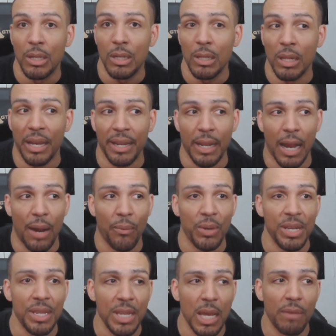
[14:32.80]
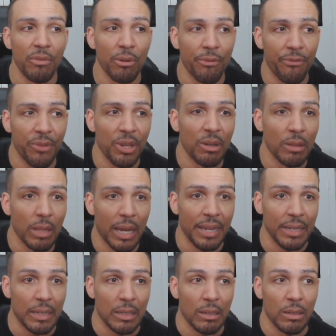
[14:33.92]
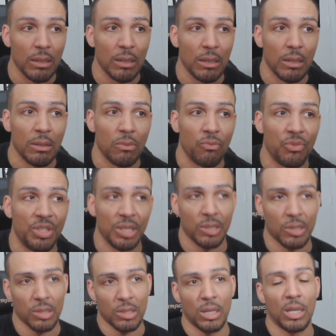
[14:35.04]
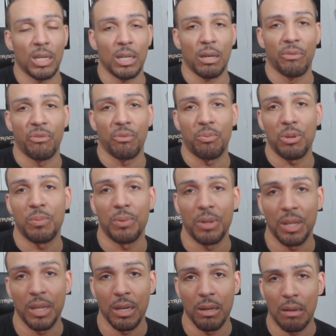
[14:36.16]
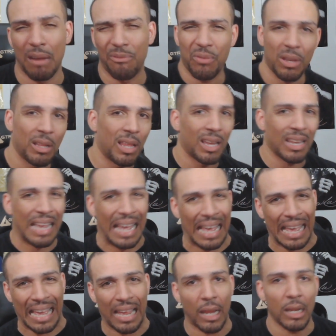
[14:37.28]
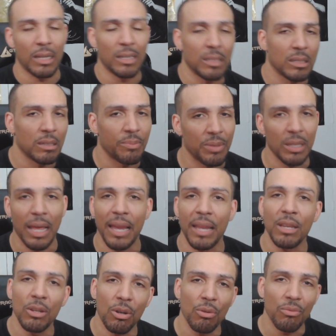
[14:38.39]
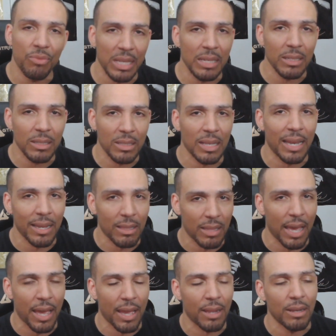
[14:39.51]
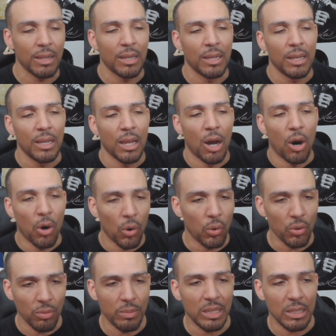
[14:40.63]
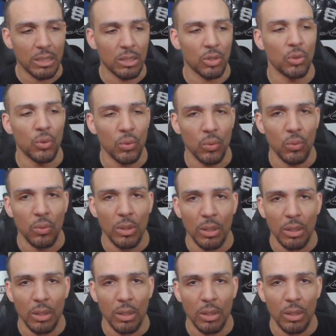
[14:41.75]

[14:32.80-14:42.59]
Like, I would never feel like this is good enough for people to hear. I feel like, ah, this could be like, you know, things like that hold me to